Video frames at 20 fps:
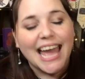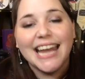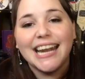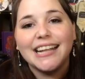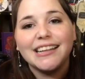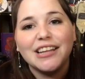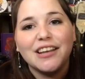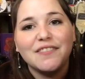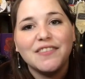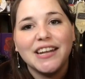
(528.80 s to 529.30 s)
and I
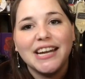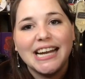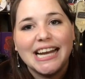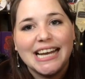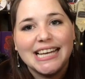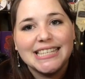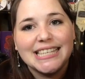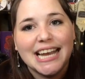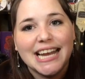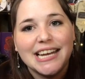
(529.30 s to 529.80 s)
love that it
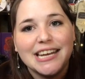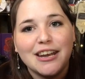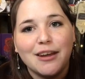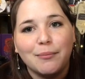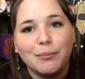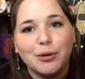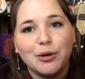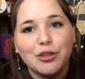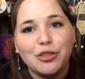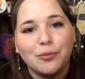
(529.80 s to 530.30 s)
has a
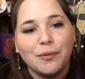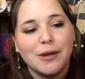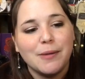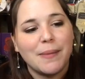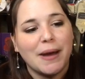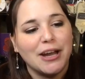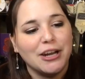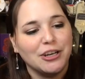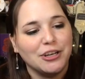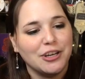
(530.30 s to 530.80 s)
number three
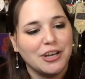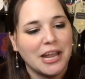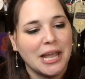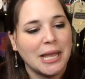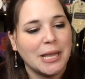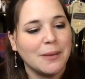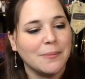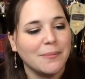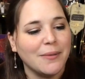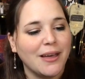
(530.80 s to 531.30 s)
by her
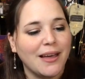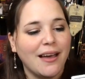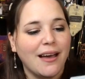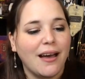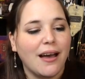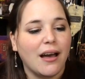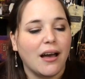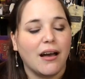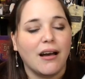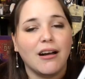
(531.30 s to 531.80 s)
name.
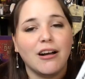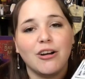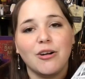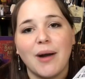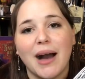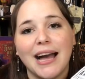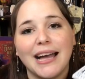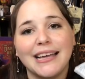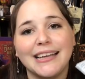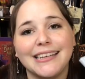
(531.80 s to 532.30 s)
Oh,
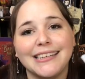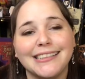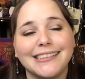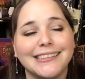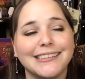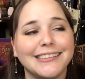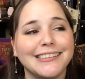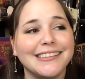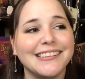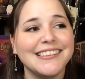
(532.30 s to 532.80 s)
I
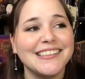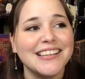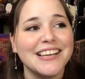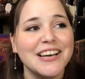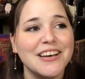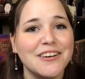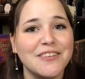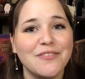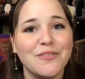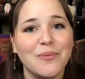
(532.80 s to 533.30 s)

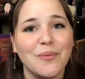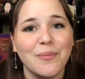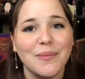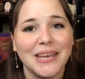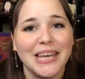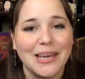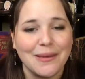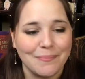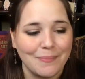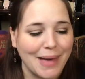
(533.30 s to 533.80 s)
love when we
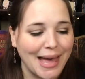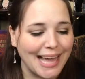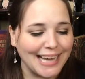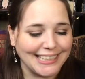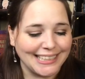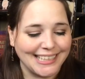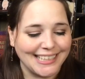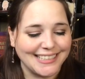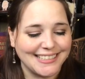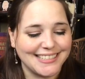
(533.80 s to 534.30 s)
get
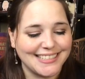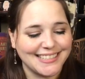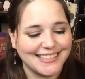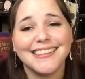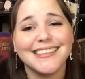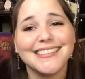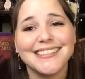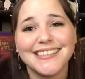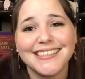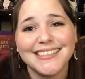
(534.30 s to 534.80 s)
magnets.
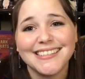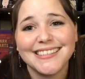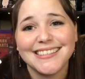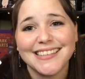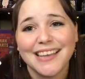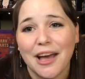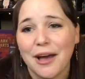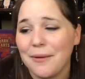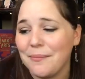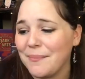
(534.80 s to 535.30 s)
This is
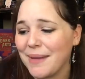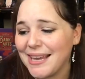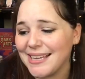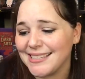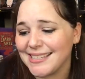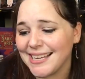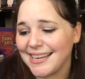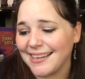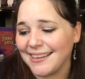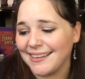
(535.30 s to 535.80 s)

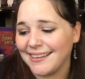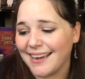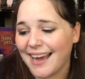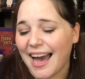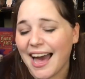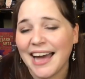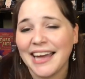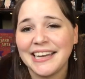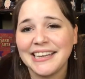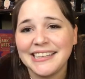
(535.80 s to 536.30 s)
amazing.
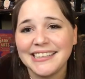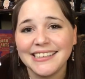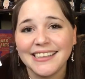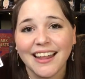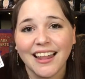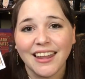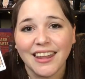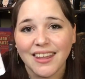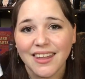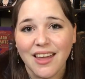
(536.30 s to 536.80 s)
I
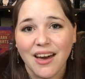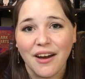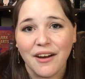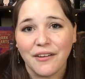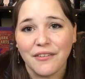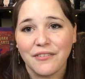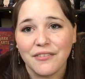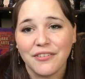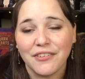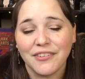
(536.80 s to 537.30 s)

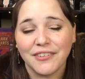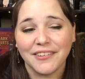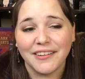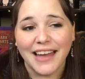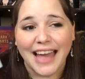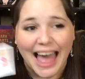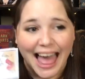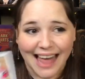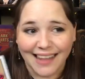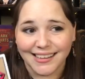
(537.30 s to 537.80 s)
love
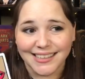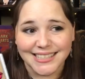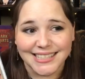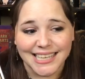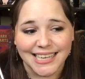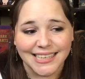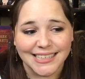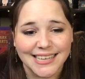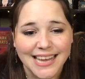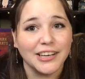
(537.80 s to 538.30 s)

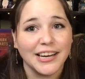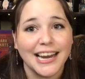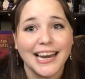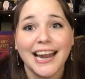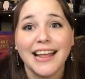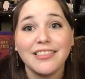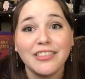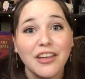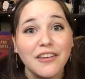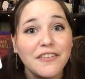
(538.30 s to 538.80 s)
Allison, and I
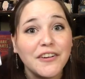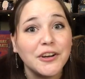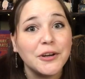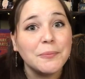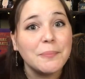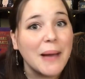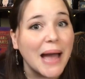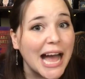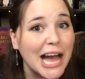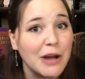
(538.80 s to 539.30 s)
love her
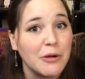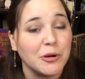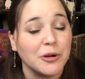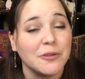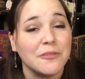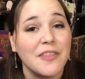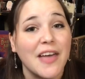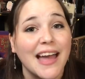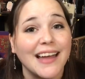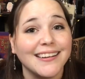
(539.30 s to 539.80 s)
power.
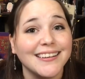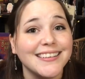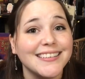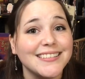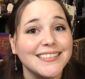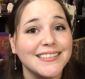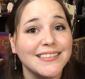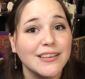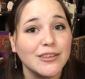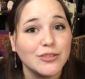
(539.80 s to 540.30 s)
That
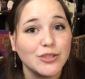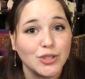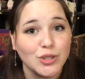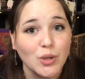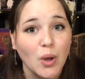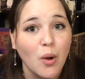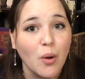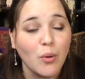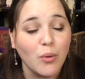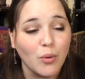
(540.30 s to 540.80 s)
is
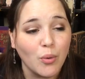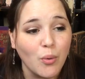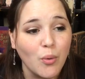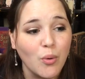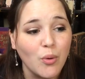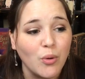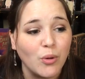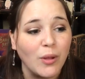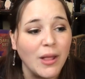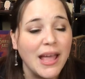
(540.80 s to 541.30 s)
so
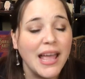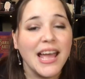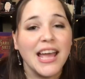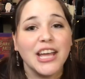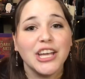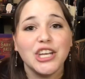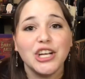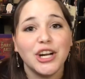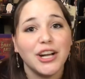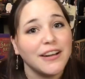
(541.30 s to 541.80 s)
cool.
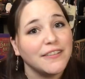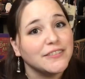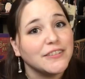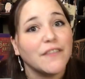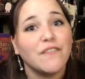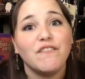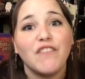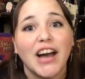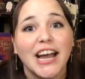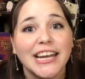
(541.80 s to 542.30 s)
You don't have to
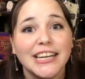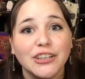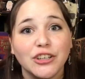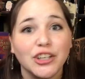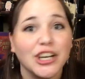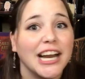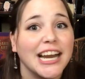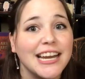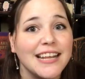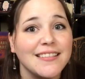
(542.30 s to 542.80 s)
fight or
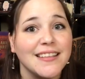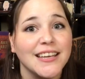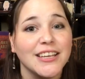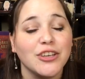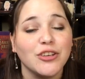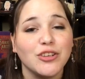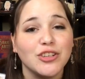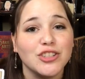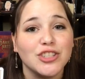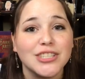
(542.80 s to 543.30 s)
anything.
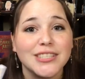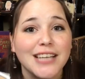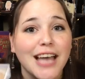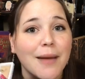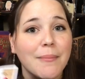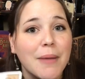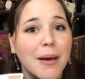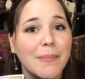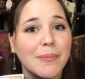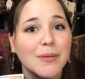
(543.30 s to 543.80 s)
You can just
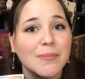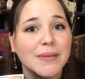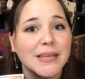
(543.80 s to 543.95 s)
come up and